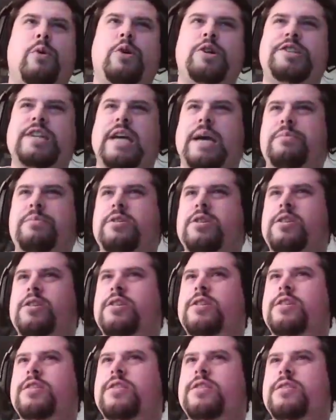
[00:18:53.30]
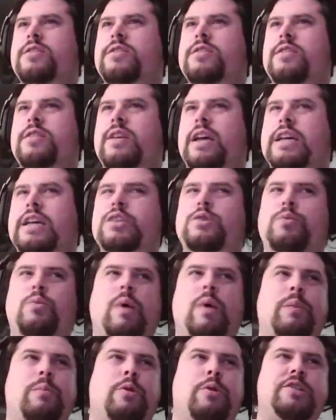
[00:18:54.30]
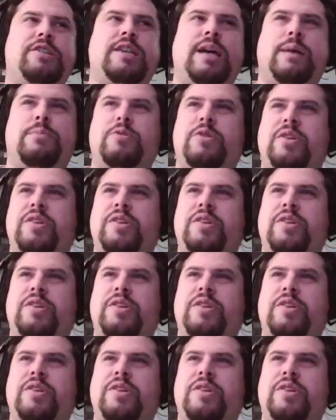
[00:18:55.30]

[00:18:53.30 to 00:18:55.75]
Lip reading: chapter. I can do one more chapter, I